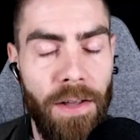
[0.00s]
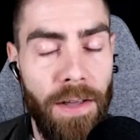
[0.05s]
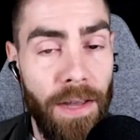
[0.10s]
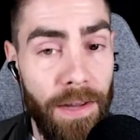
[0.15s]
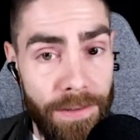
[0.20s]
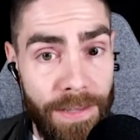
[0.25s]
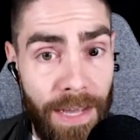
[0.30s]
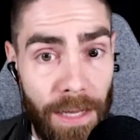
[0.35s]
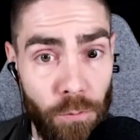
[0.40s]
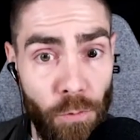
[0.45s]

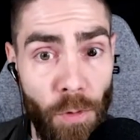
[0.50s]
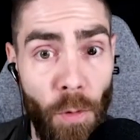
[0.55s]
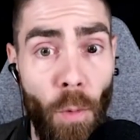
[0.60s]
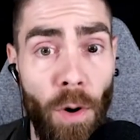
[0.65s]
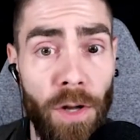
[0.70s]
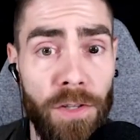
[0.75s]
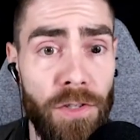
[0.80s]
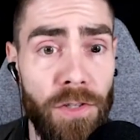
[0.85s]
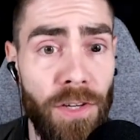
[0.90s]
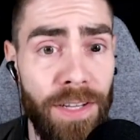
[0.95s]
and that we
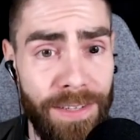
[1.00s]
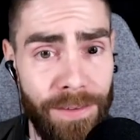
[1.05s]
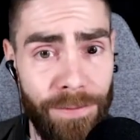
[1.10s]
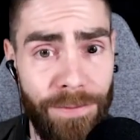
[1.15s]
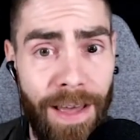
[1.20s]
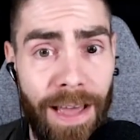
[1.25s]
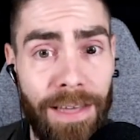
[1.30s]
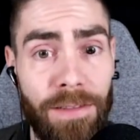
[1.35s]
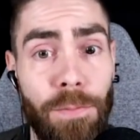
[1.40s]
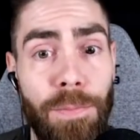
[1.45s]
want to, in
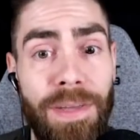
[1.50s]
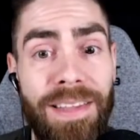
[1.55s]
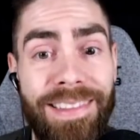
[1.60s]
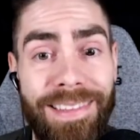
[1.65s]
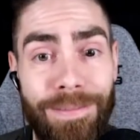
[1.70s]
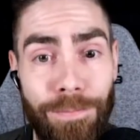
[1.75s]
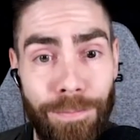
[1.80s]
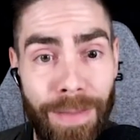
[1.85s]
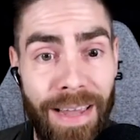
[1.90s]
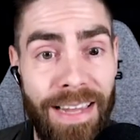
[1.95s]
fact,
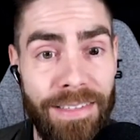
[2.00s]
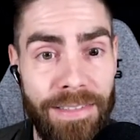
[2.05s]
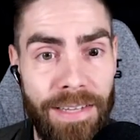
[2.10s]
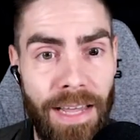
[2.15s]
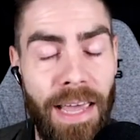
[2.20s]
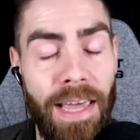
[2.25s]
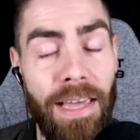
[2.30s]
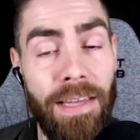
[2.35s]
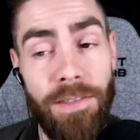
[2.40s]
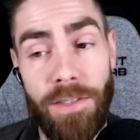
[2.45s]
min-
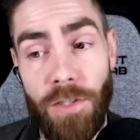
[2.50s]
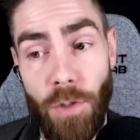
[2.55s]
maintain.